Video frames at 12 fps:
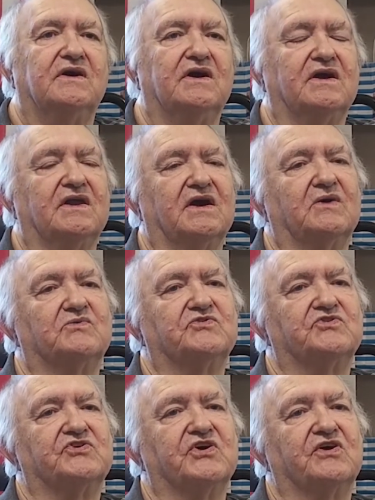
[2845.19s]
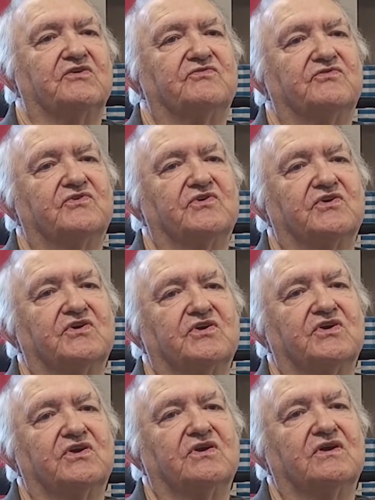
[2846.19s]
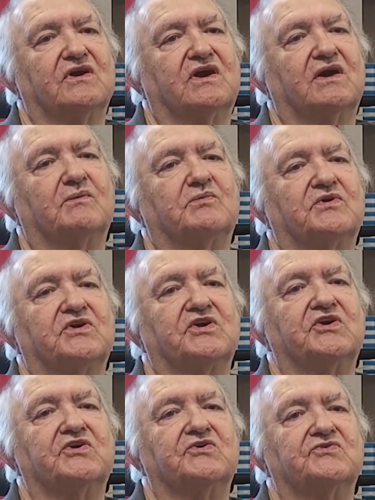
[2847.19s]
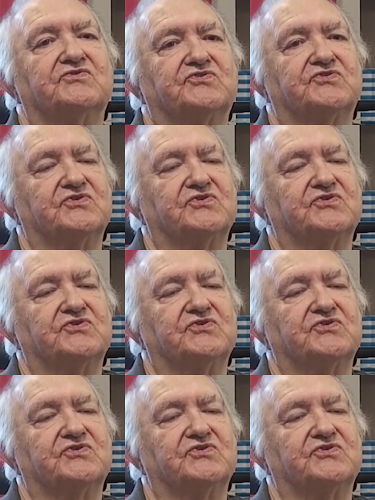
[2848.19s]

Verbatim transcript: And I was there for a couple of years.